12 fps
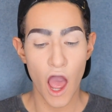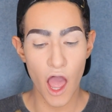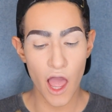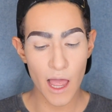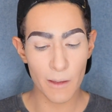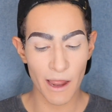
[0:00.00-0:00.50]

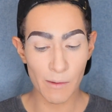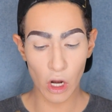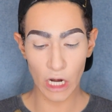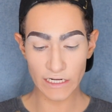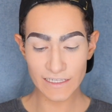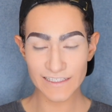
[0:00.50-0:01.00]
I'm
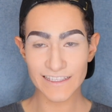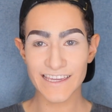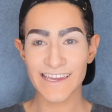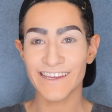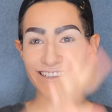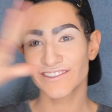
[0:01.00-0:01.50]

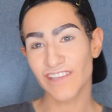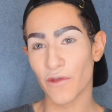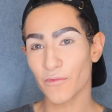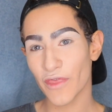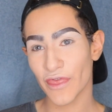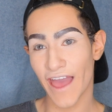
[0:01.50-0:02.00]
honestly
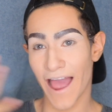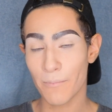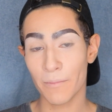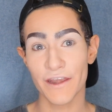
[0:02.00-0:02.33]
done with that,